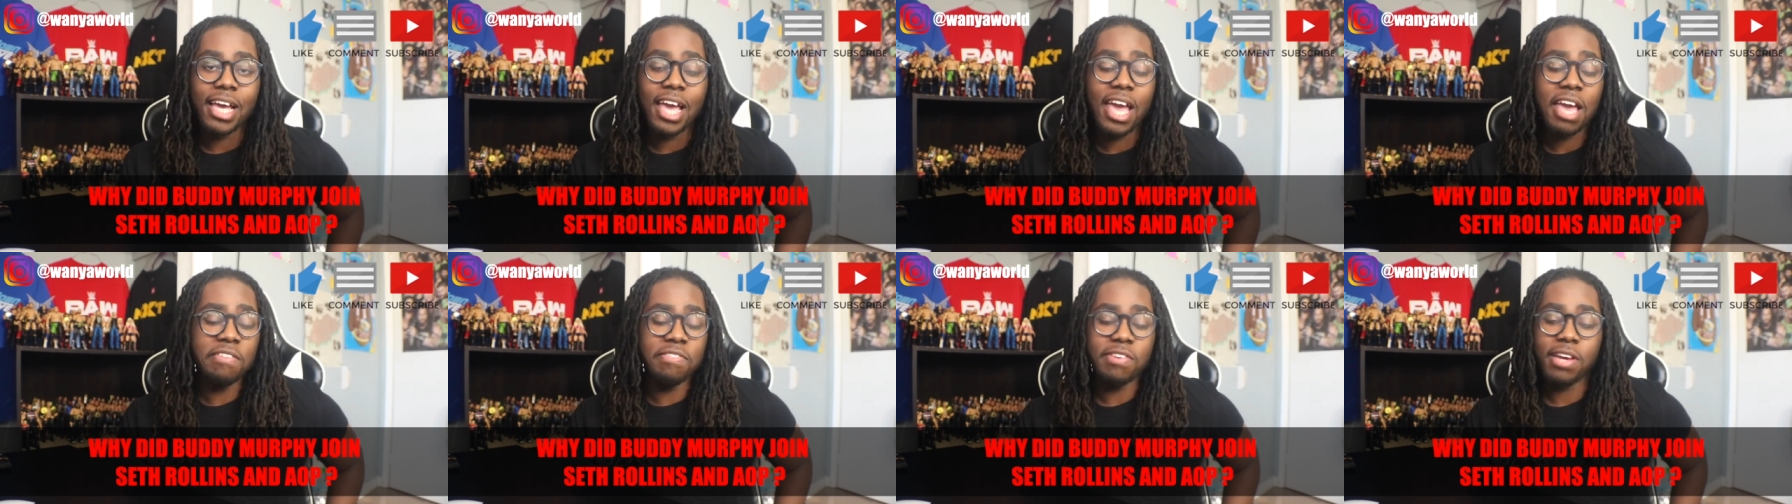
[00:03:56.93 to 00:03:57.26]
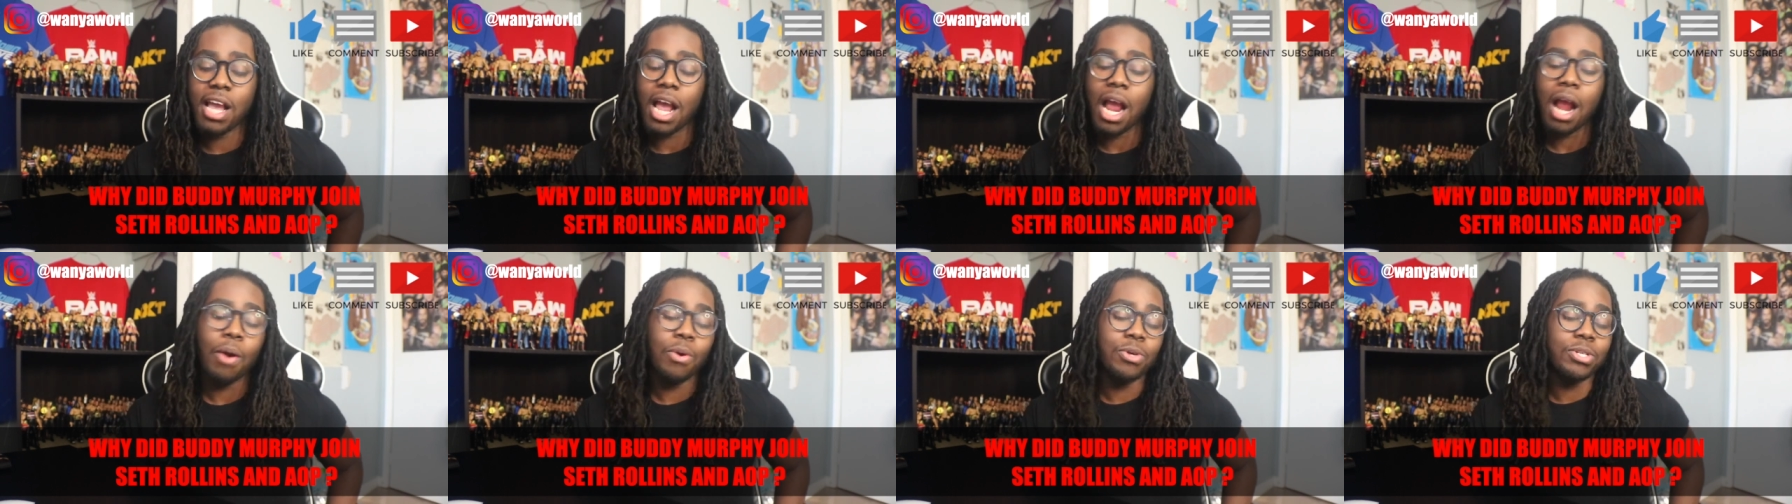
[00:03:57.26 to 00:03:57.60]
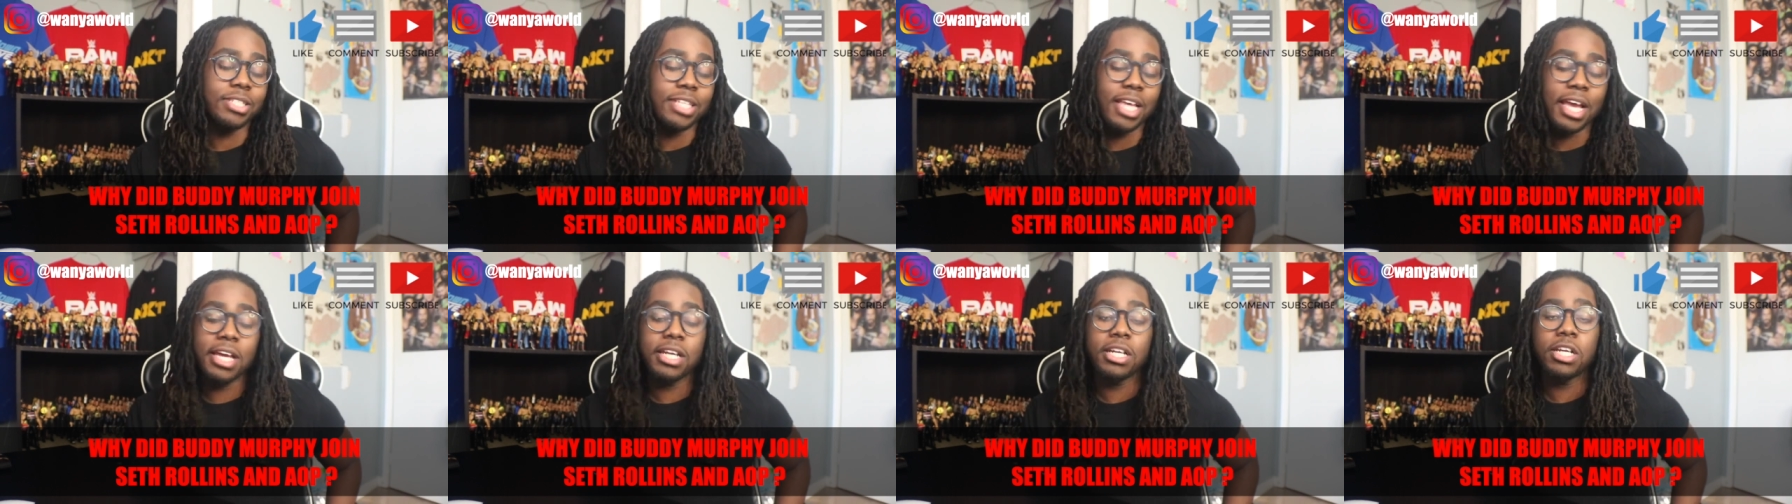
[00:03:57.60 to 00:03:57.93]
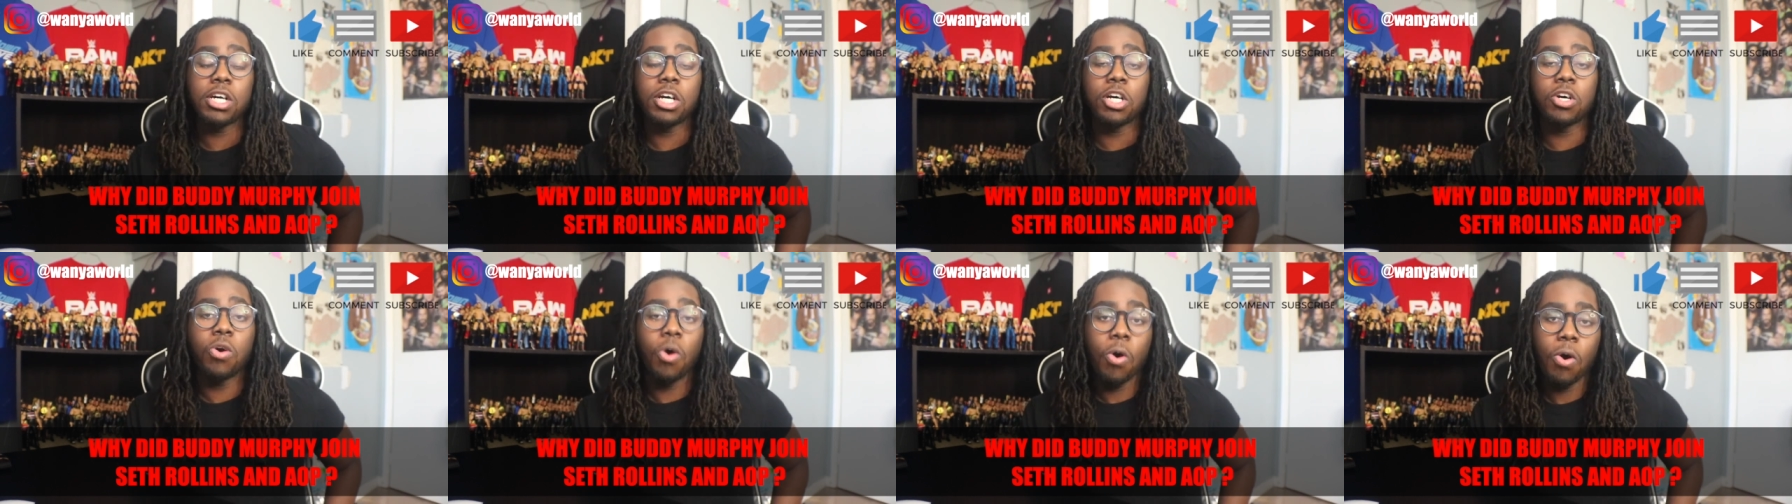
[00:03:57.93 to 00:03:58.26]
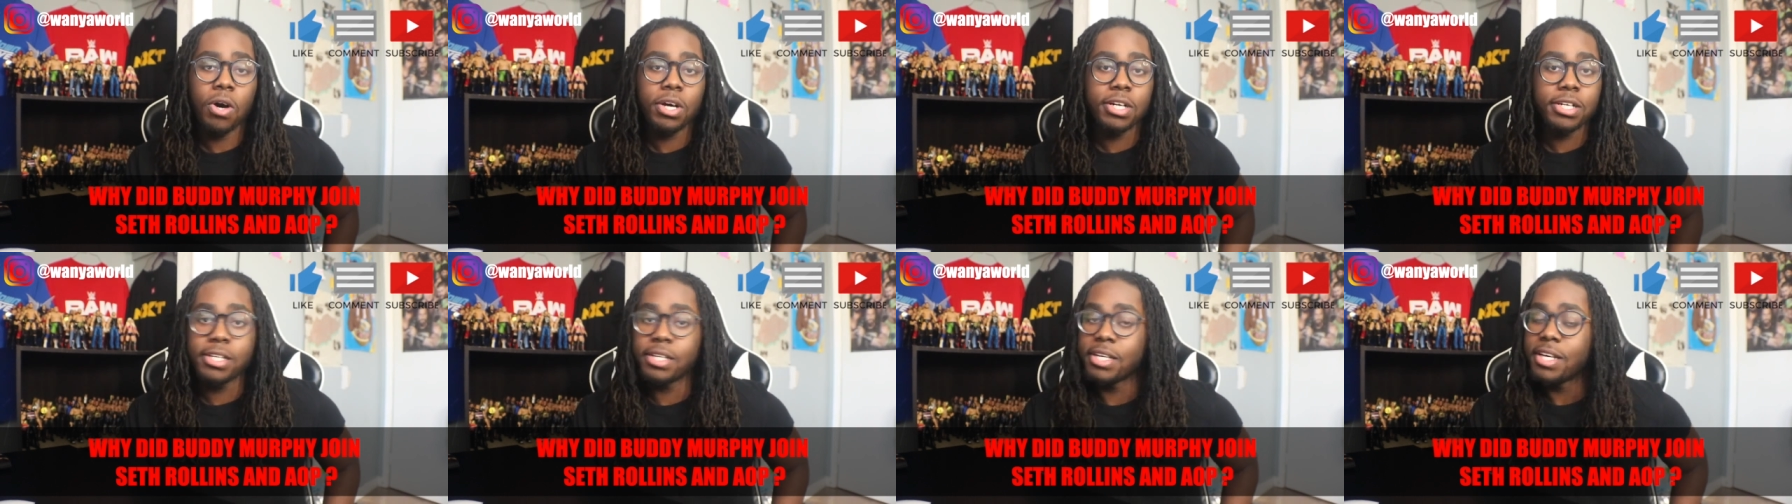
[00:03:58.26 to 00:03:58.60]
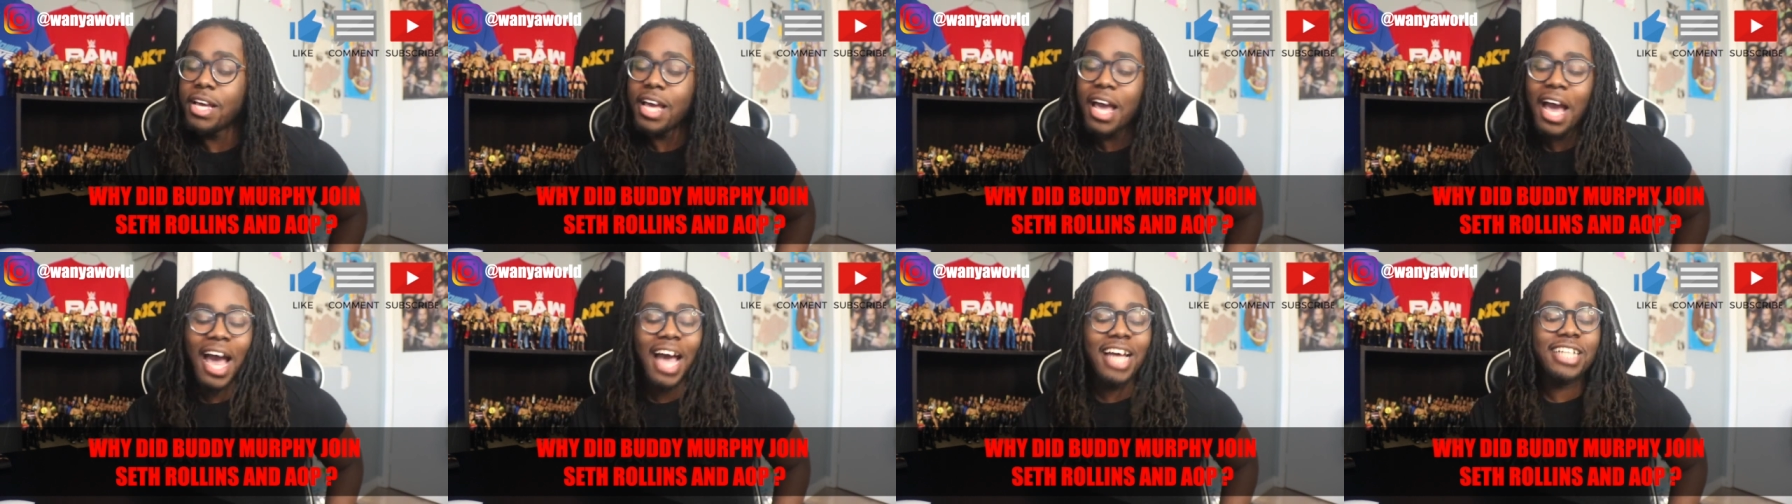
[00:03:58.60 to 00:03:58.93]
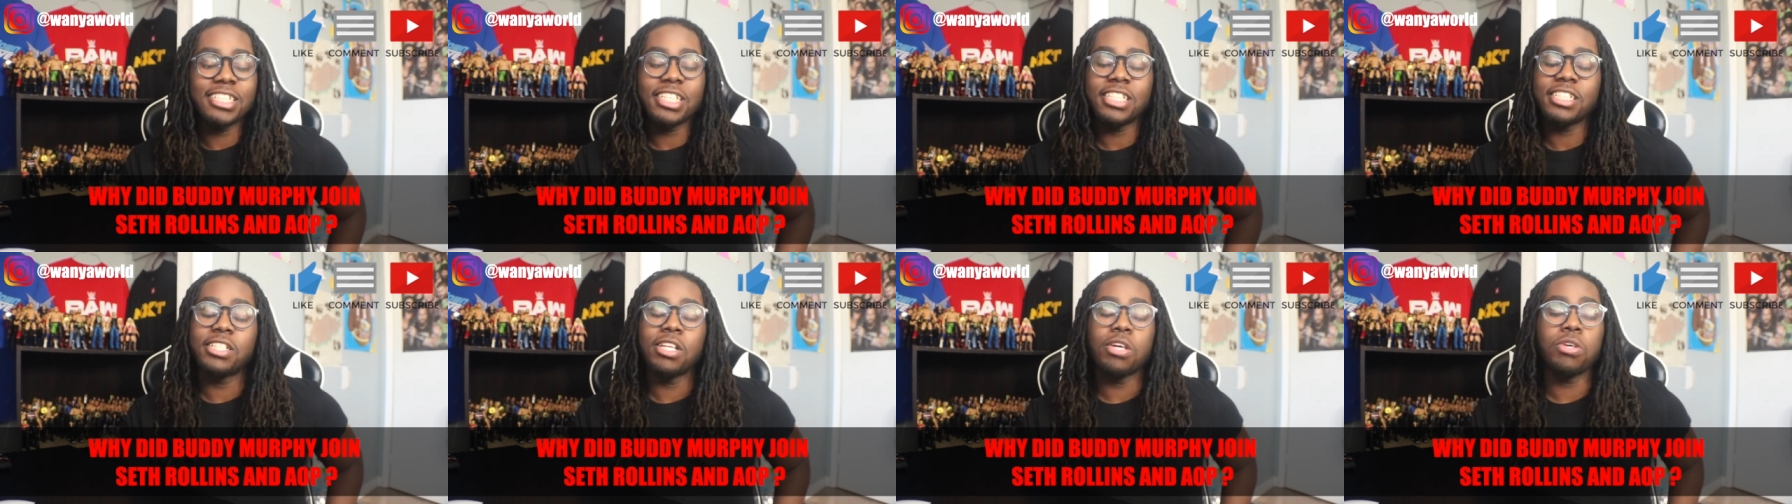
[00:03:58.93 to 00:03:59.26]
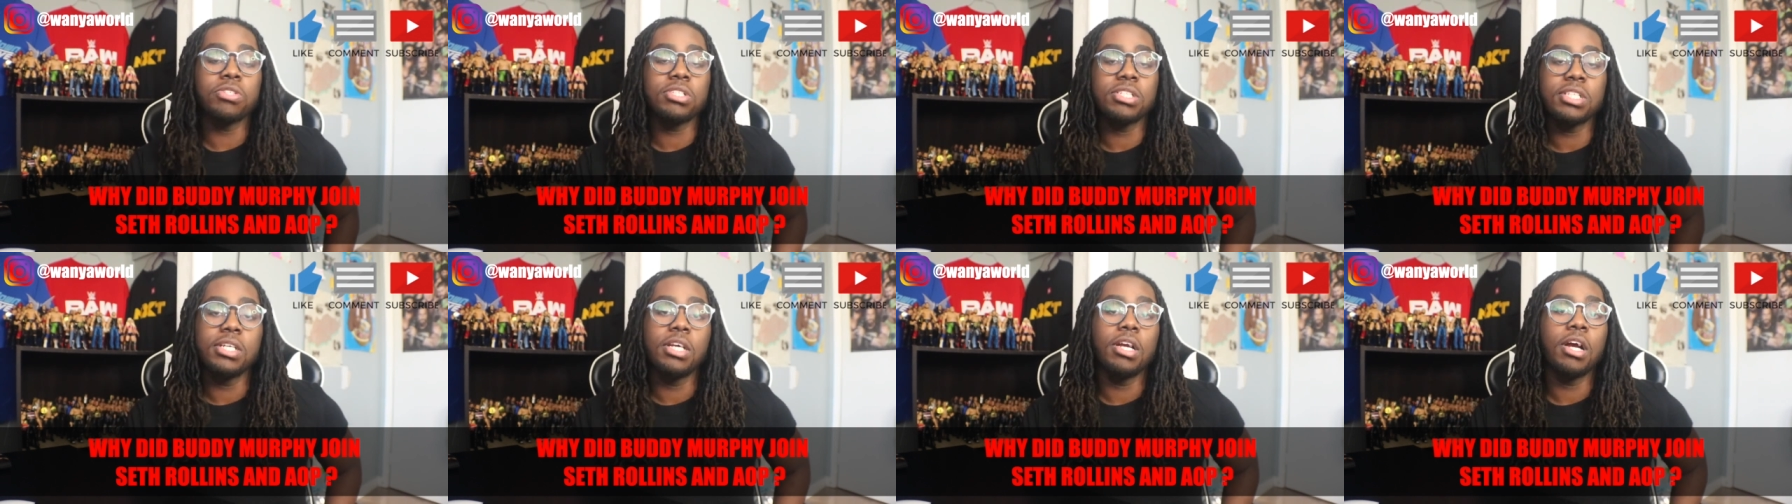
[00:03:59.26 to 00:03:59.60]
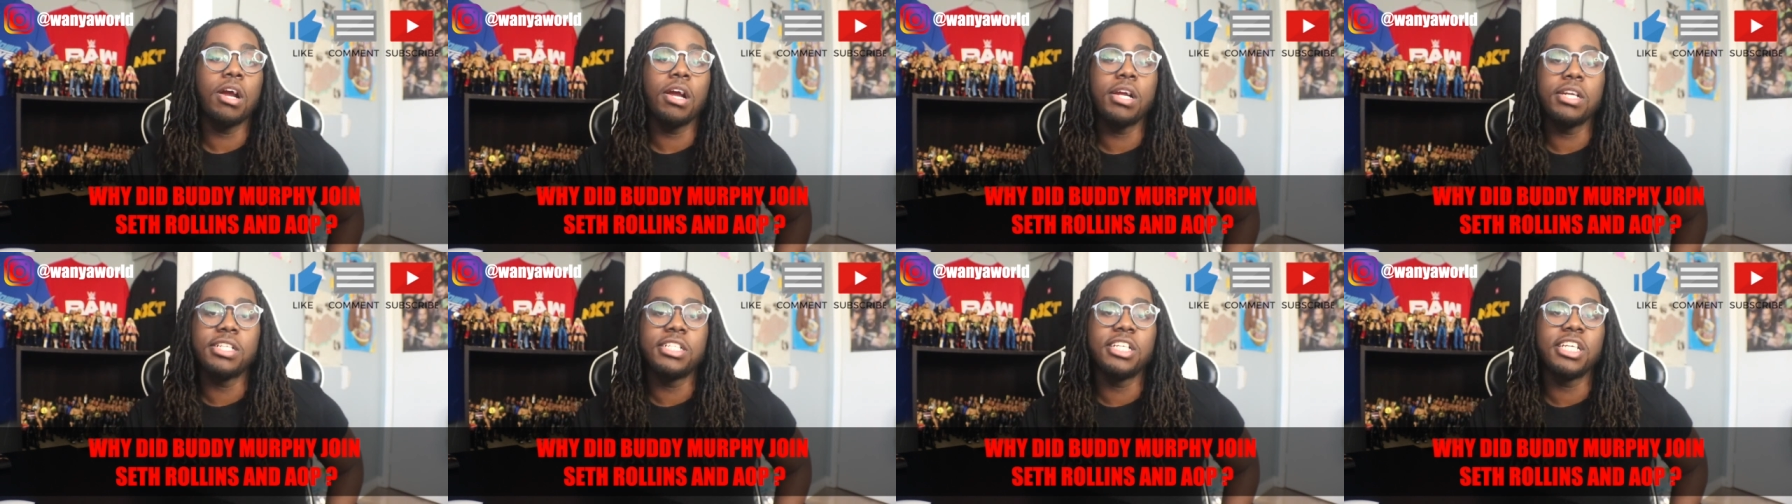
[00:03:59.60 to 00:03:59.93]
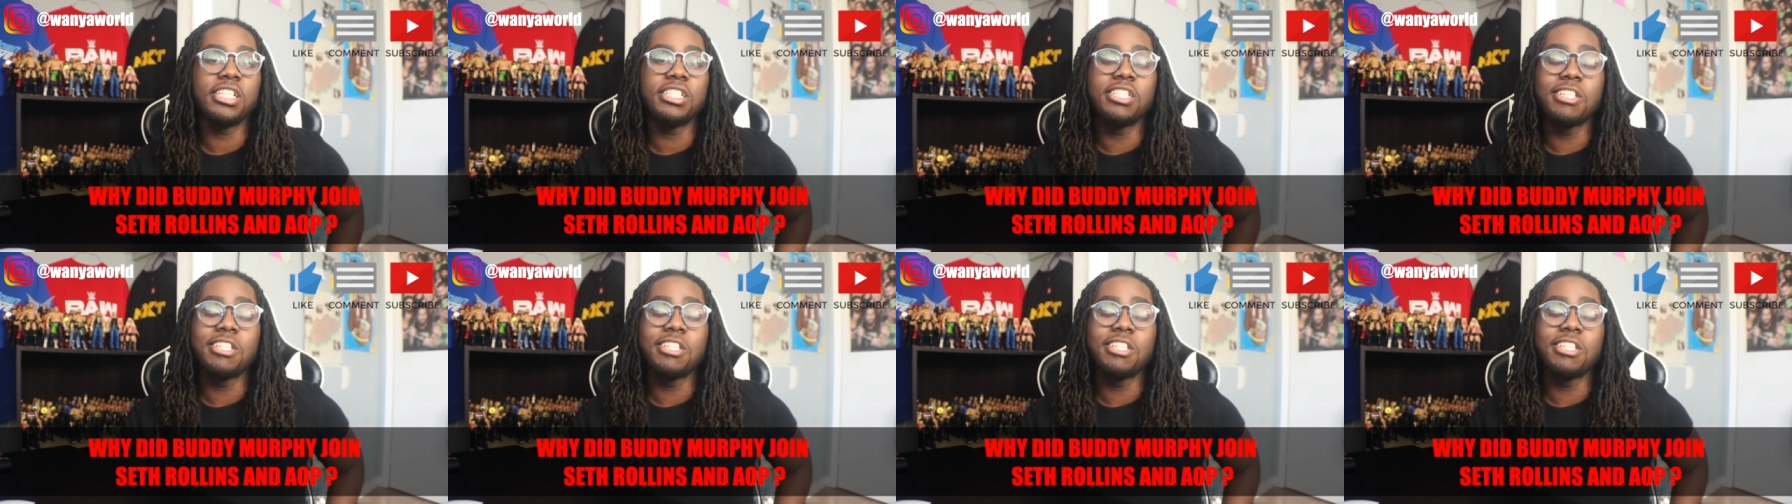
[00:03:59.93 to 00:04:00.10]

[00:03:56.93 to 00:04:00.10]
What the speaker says: having Kyra Sane in her corner, I just don't see her just